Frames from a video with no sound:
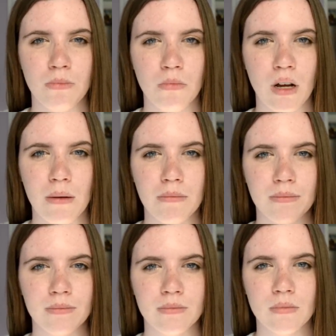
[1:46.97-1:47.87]
Um,
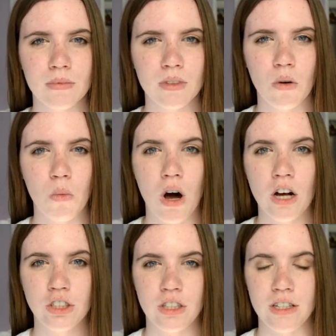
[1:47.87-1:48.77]

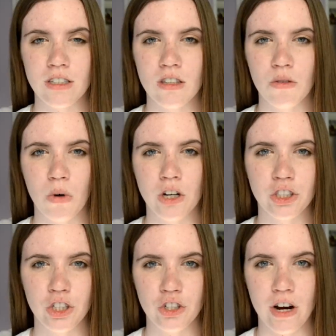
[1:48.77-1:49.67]
wash these in the
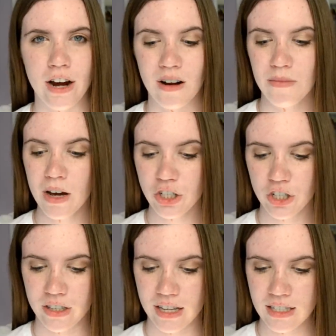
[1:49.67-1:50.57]
washer and dryer. I'm not
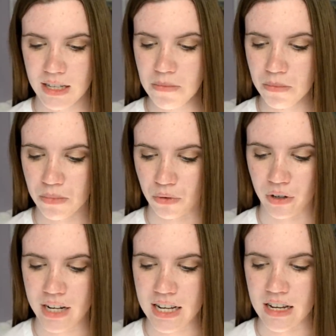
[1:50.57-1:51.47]
sure. They seem
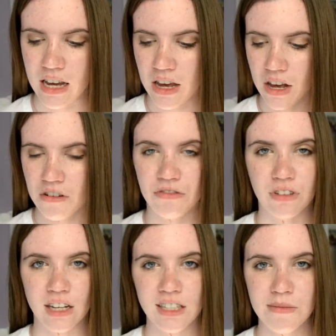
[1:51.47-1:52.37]
pretty
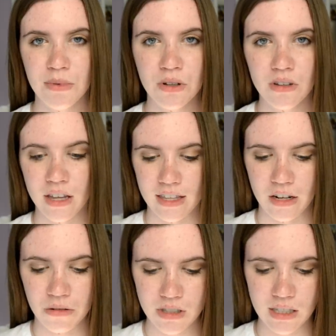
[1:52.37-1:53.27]
flexible and they
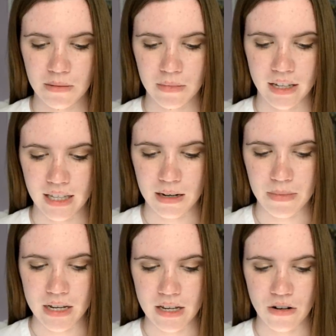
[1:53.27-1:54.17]
don't seem like they'd
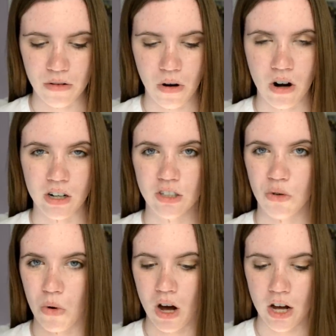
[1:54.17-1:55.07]
be, you know, hard to
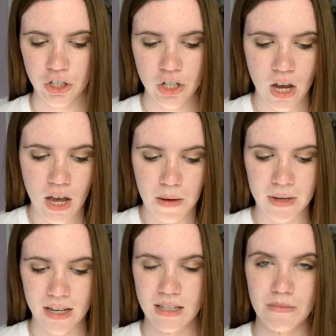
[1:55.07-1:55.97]
wash
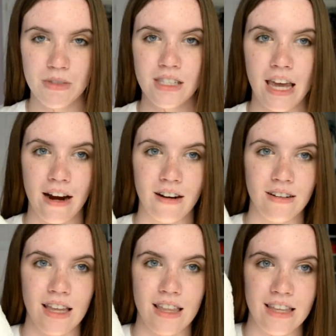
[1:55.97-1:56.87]
because I'm
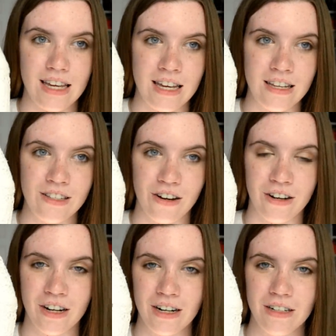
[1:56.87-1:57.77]
scared that these are
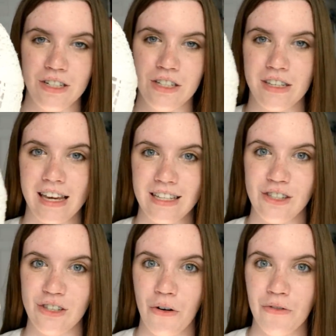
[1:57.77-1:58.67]
going to just get
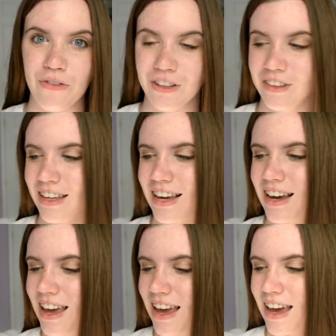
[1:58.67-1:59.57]
so filthy.
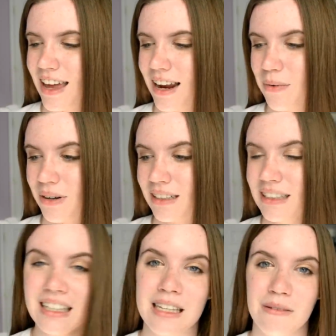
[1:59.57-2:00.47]
And I want to
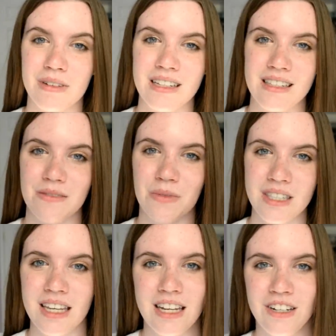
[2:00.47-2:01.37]
clean them because once
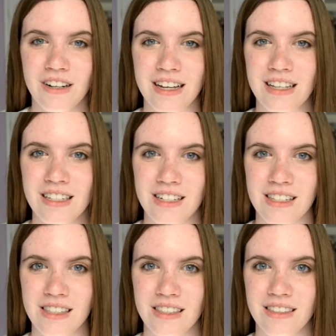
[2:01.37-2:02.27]
they get dirty, it's
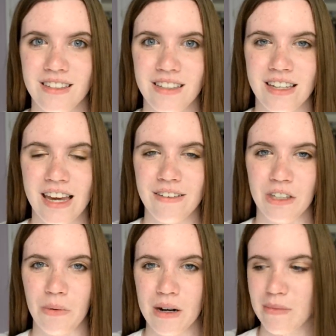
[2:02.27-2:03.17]
just, you can't
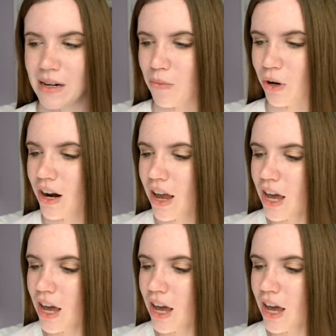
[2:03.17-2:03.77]
really wear them anymore.